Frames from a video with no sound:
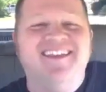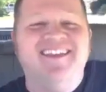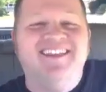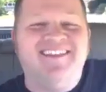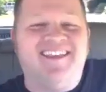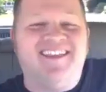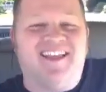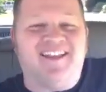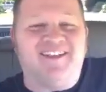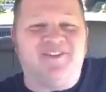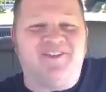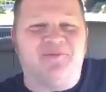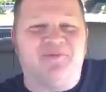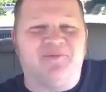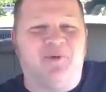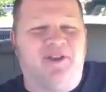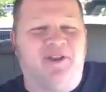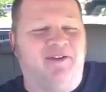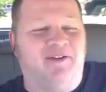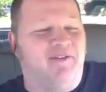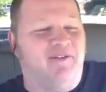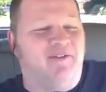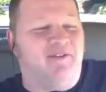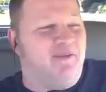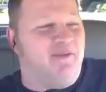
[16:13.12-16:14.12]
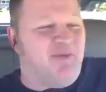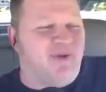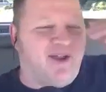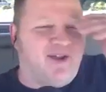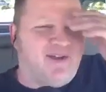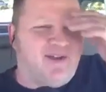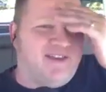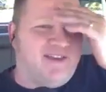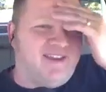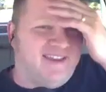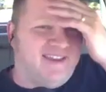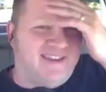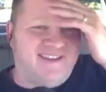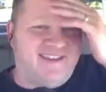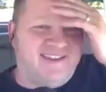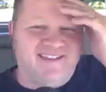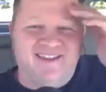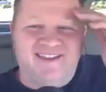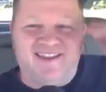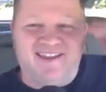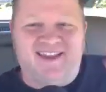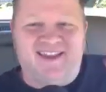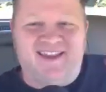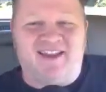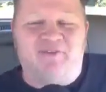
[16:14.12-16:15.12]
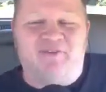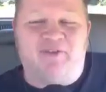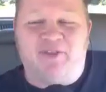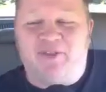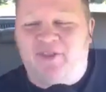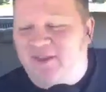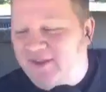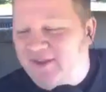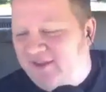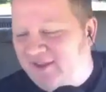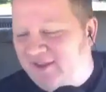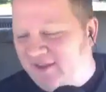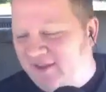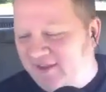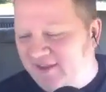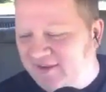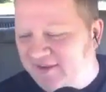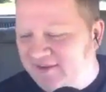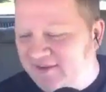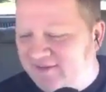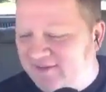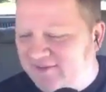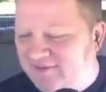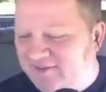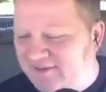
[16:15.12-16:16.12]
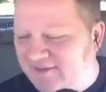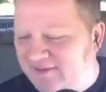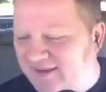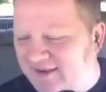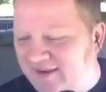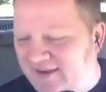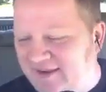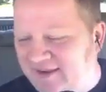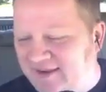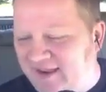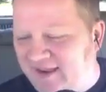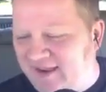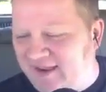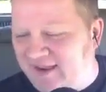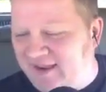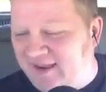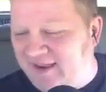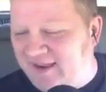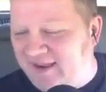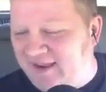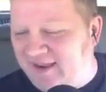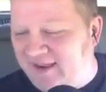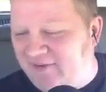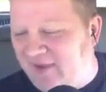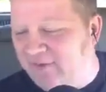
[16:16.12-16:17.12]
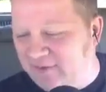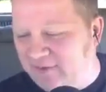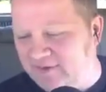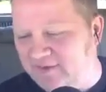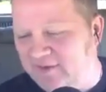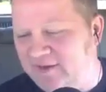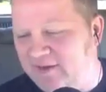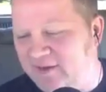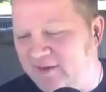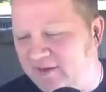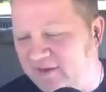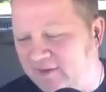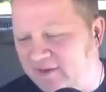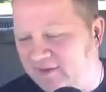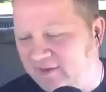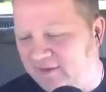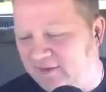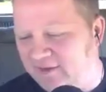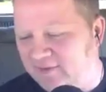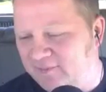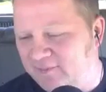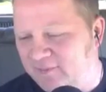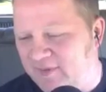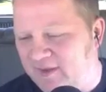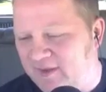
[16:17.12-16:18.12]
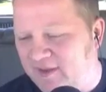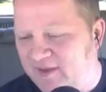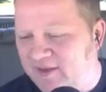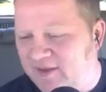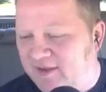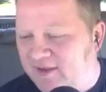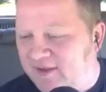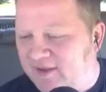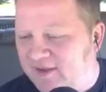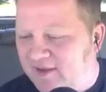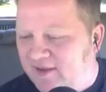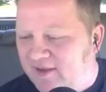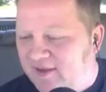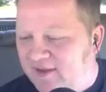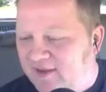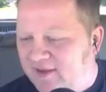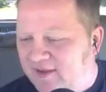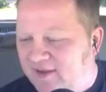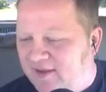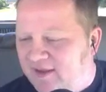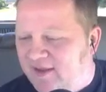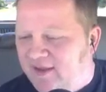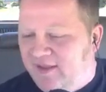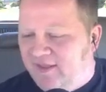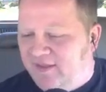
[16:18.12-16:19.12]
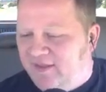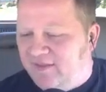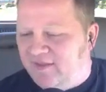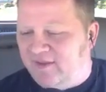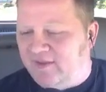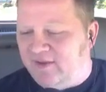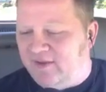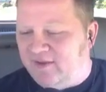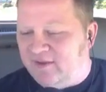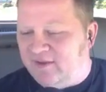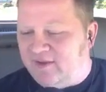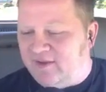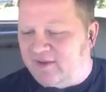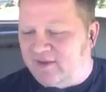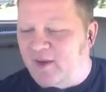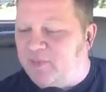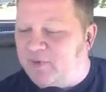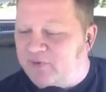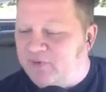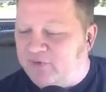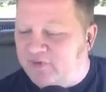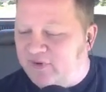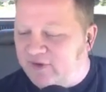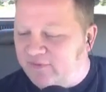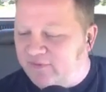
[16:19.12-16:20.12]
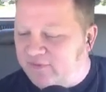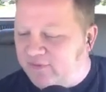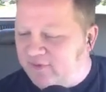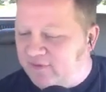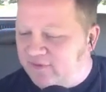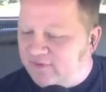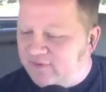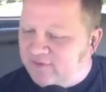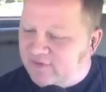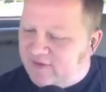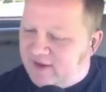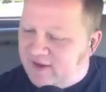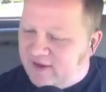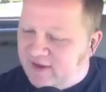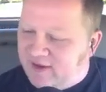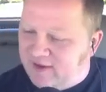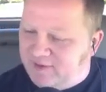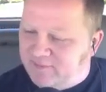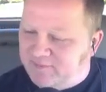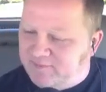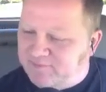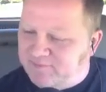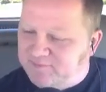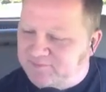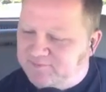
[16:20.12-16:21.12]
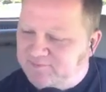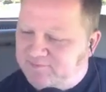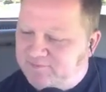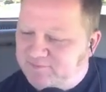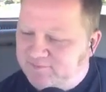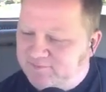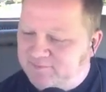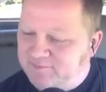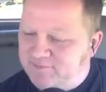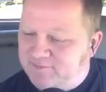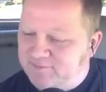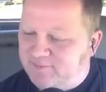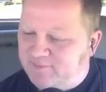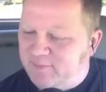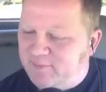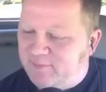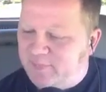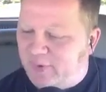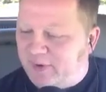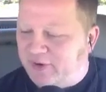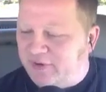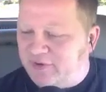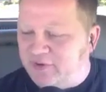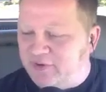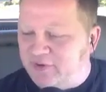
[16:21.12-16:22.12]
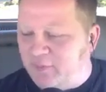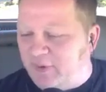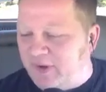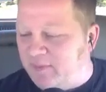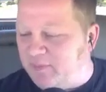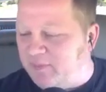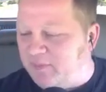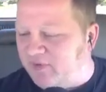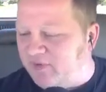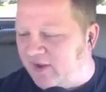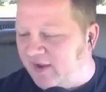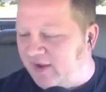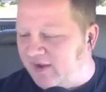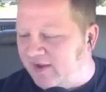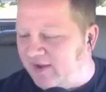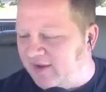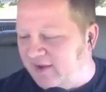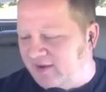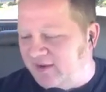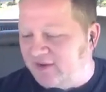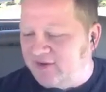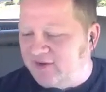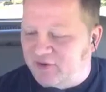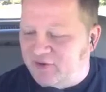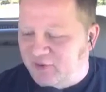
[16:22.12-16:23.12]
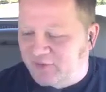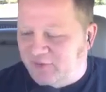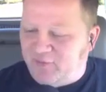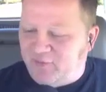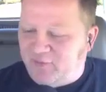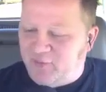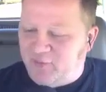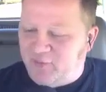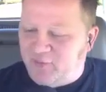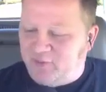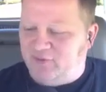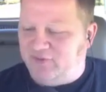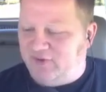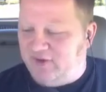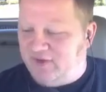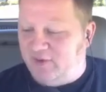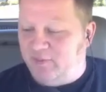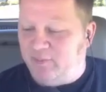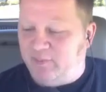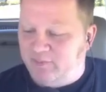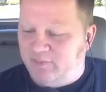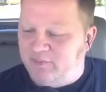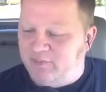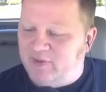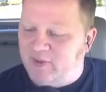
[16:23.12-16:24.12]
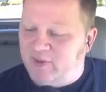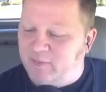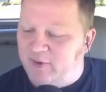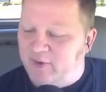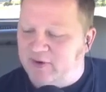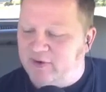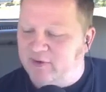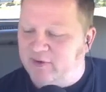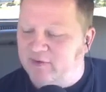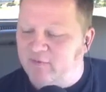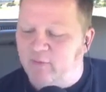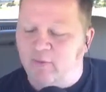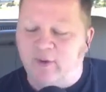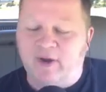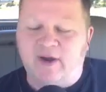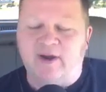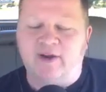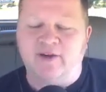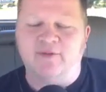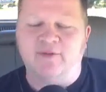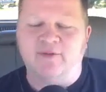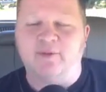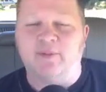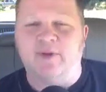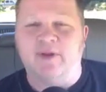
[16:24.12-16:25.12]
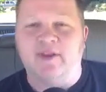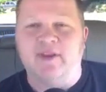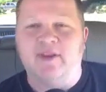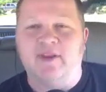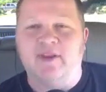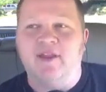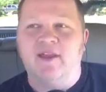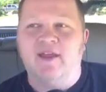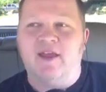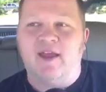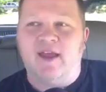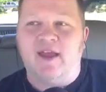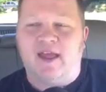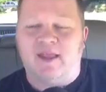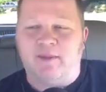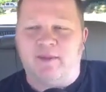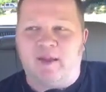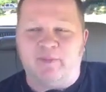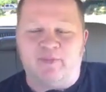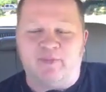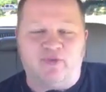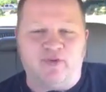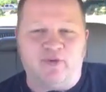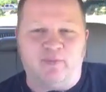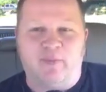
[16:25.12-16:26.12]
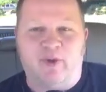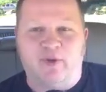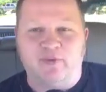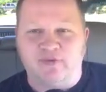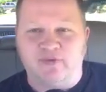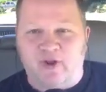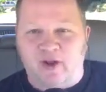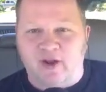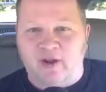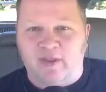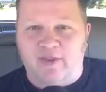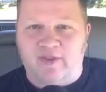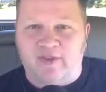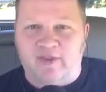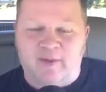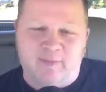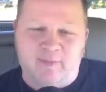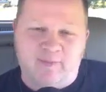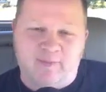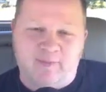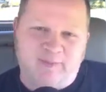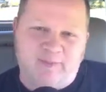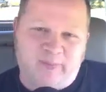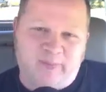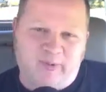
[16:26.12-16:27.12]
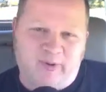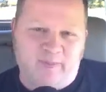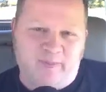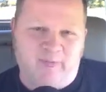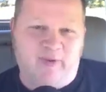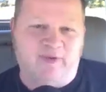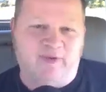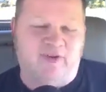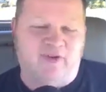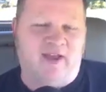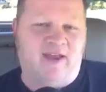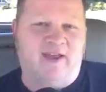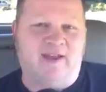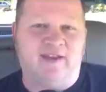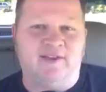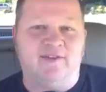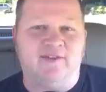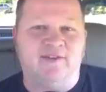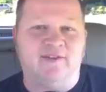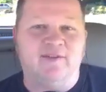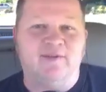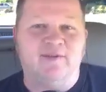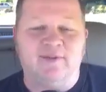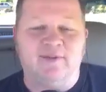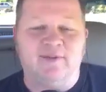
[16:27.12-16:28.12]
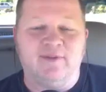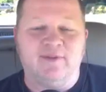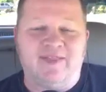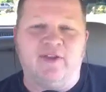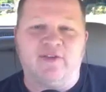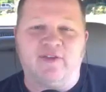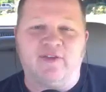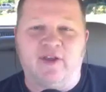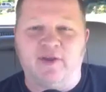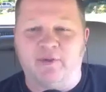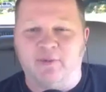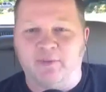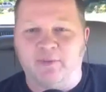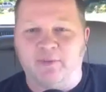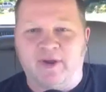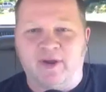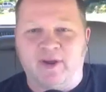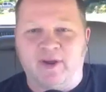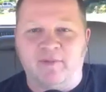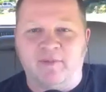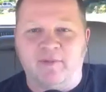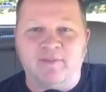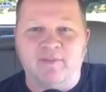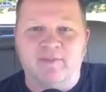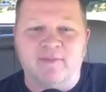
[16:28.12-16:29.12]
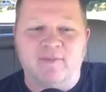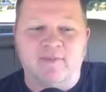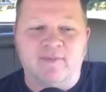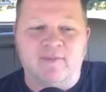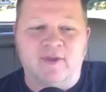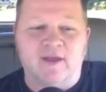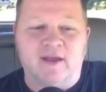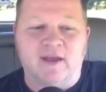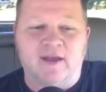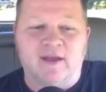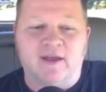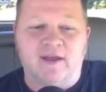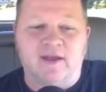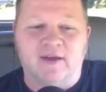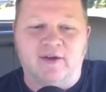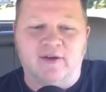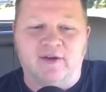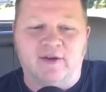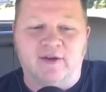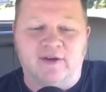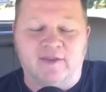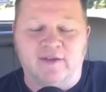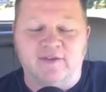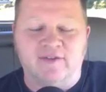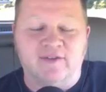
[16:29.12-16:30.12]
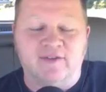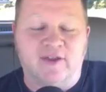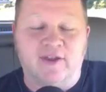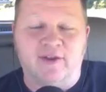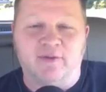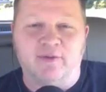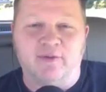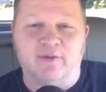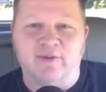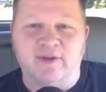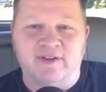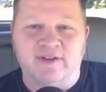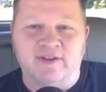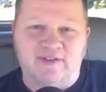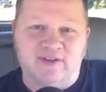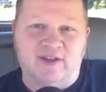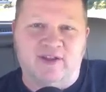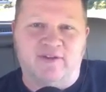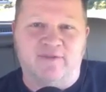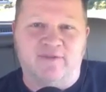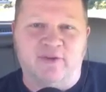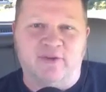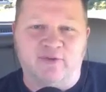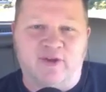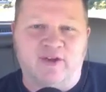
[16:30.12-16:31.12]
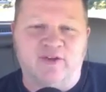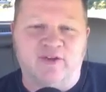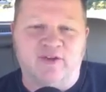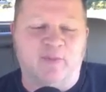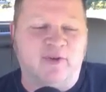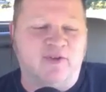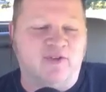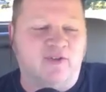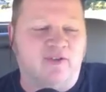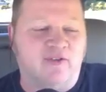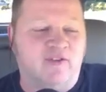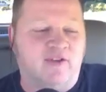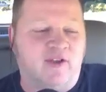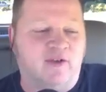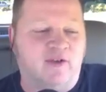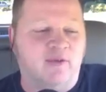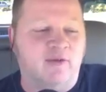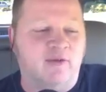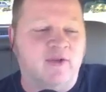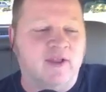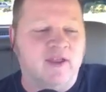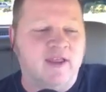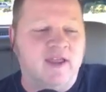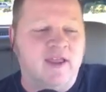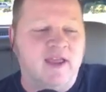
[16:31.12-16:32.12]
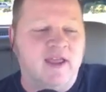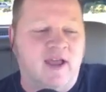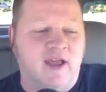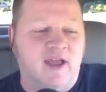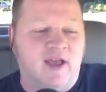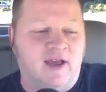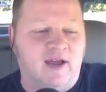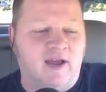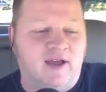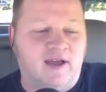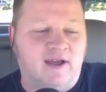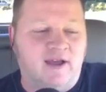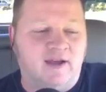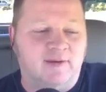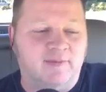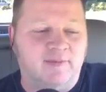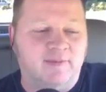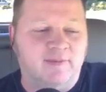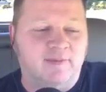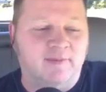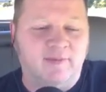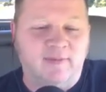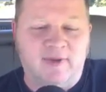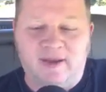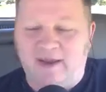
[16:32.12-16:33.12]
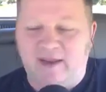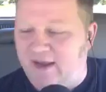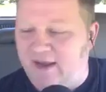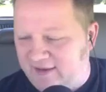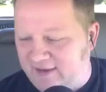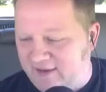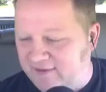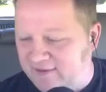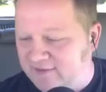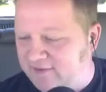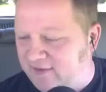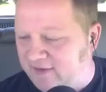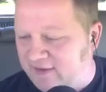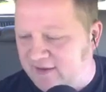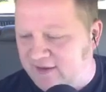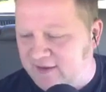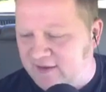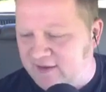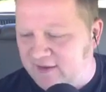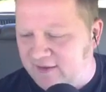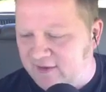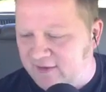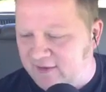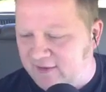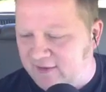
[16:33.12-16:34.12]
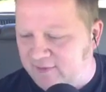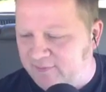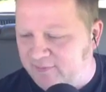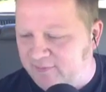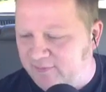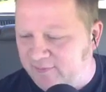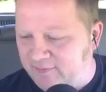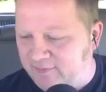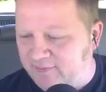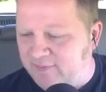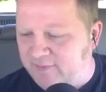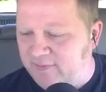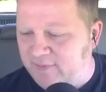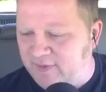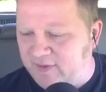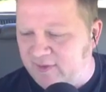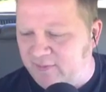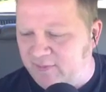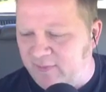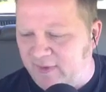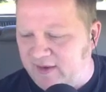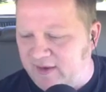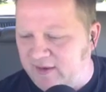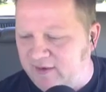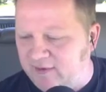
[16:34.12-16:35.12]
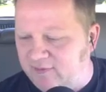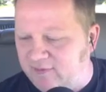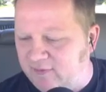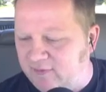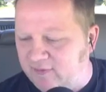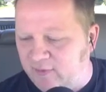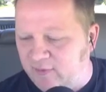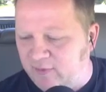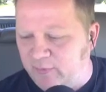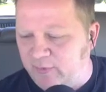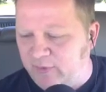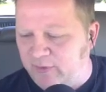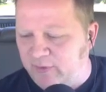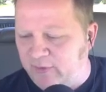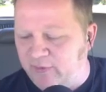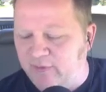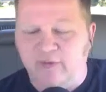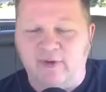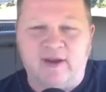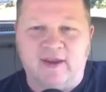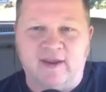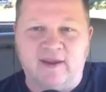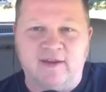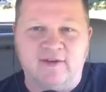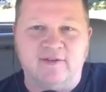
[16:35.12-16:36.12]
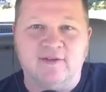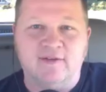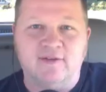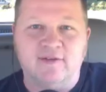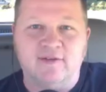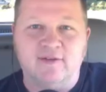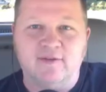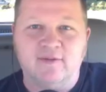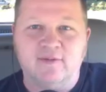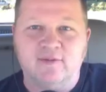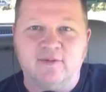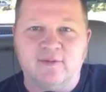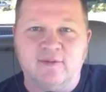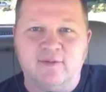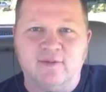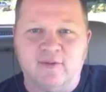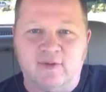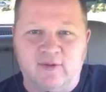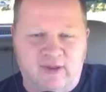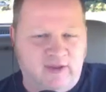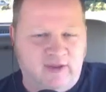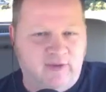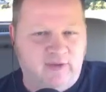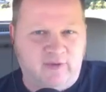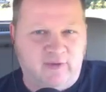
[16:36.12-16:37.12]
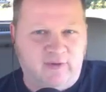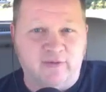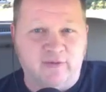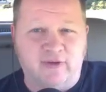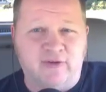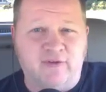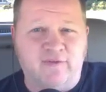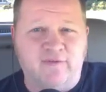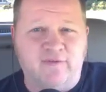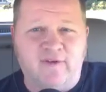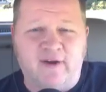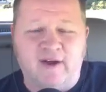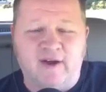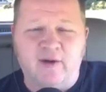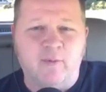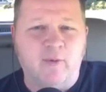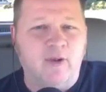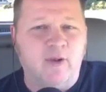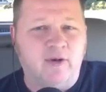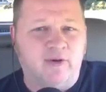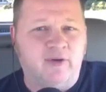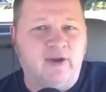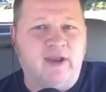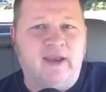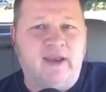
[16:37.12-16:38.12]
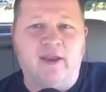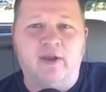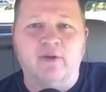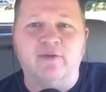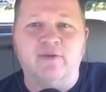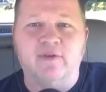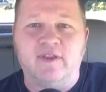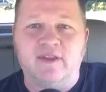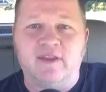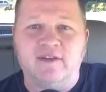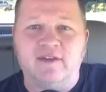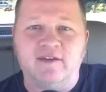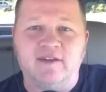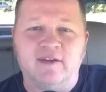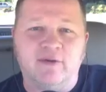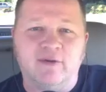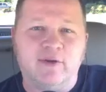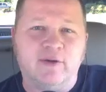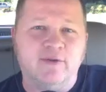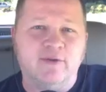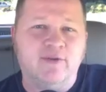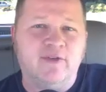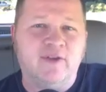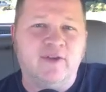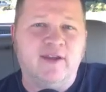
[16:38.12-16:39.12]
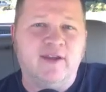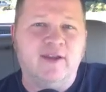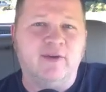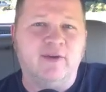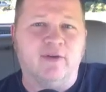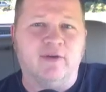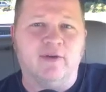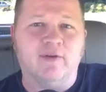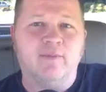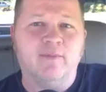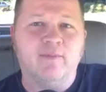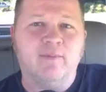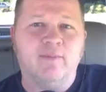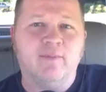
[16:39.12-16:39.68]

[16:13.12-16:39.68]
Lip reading: Yeah, I just want everything routed neat and everything. And I've looked at the CompuShift part on your website, and of course you see the bundle of wires, but I'm sure most all of that pretty much hides in the tunnel RAM, or in the tunnel itself, the transmission tunnel. And I guess the main computer, I guess, either goes on your firewall or can it go to the interior side, or?